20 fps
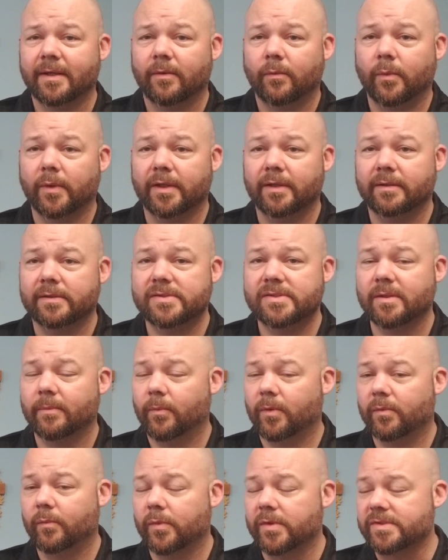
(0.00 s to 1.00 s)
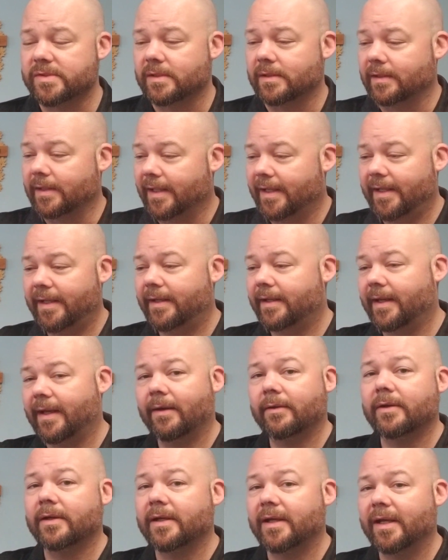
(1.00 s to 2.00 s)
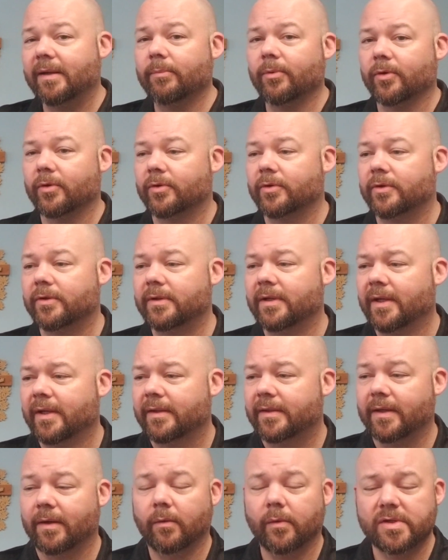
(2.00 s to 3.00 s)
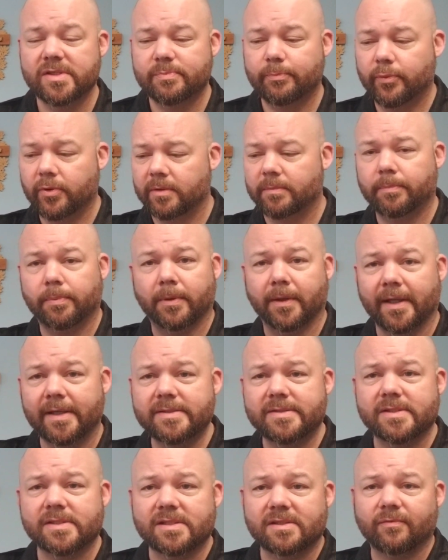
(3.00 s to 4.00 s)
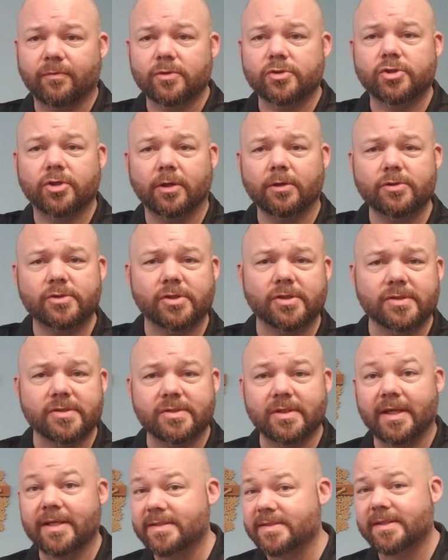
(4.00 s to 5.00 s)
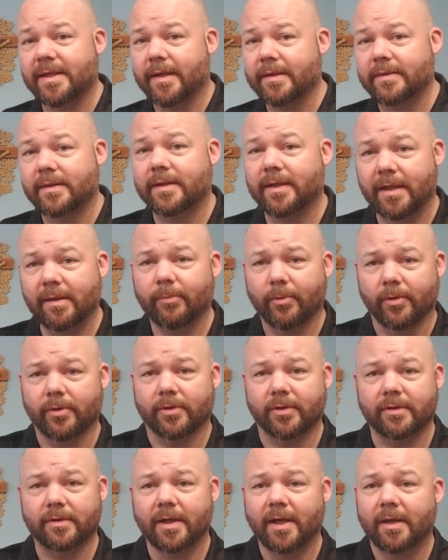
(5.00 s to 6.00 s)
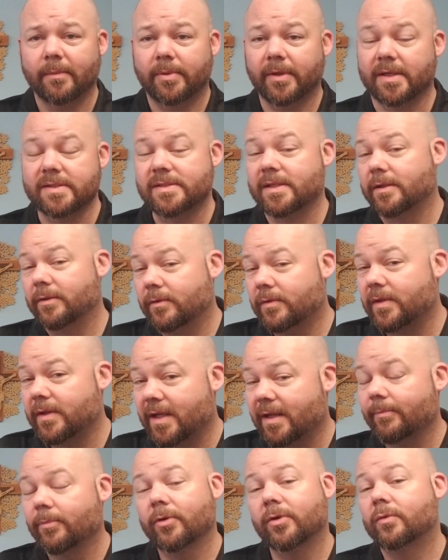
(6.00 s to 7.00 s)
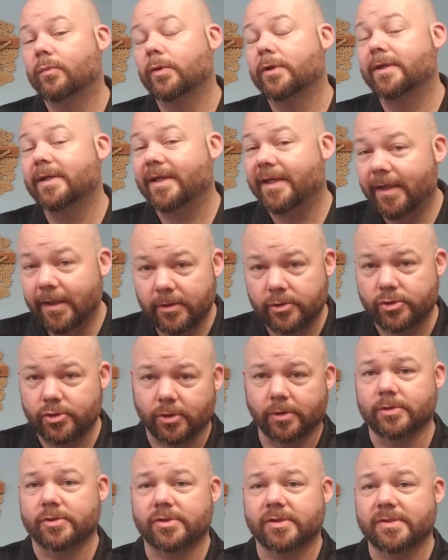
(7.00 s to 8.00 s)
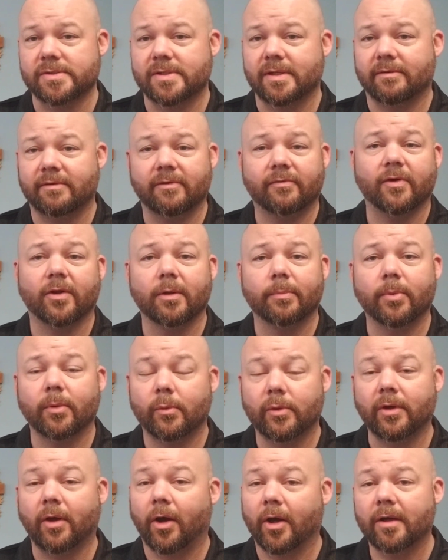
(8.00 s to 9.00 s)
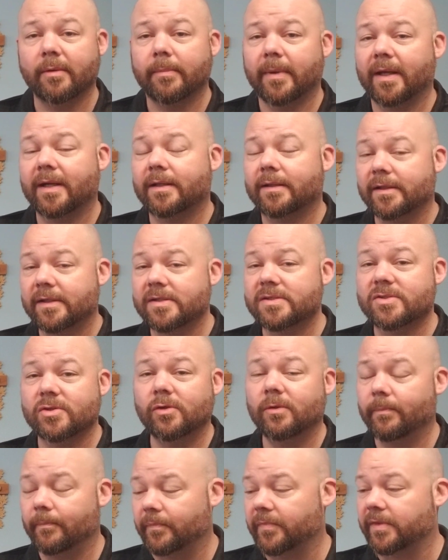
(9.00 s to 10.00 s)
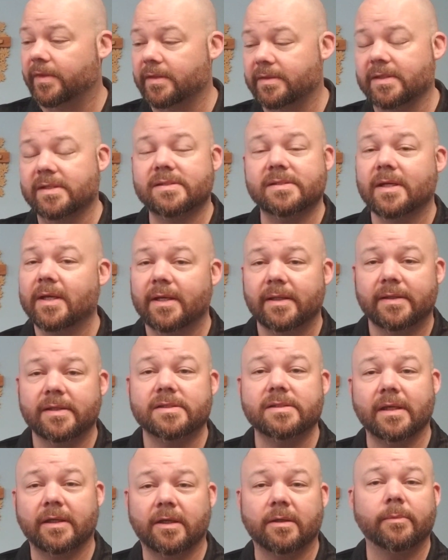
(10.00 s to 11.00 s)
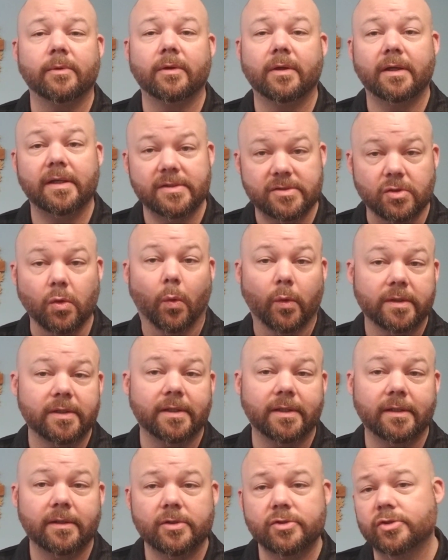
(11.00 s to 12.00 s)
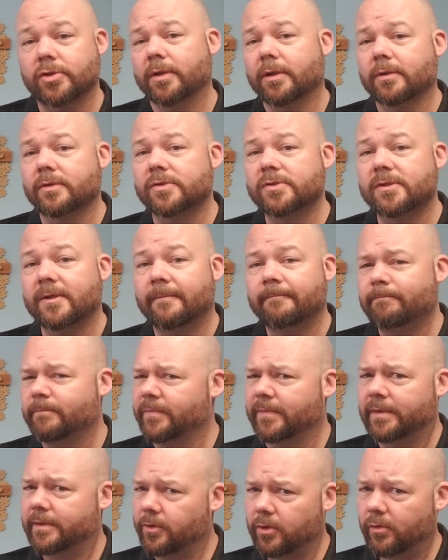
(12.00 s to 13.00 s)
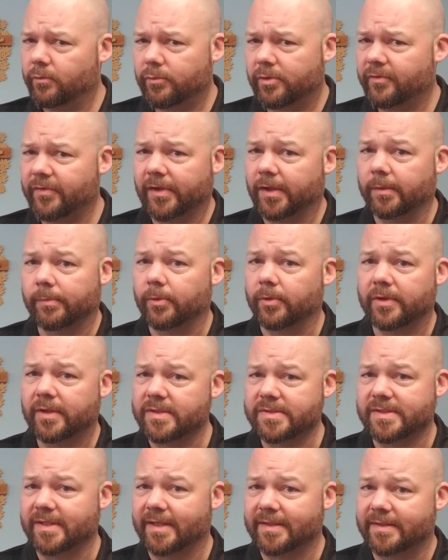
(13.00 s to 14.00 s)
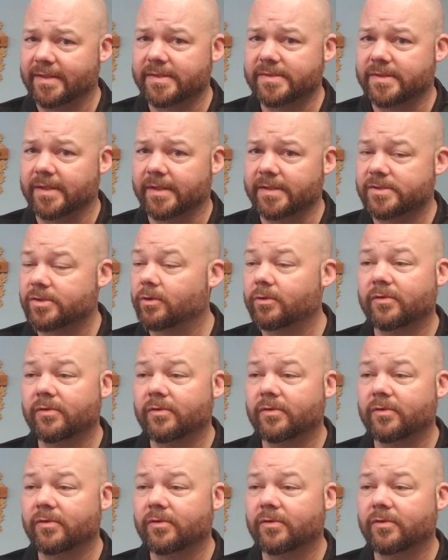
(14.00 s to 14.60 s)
when someone was laying out a neighborhood, they always put places for churches inside the neighborhood because they knew the neighborhood would need churches. A developer would automatically assume that this community is going to need a church. No developer does that these days. No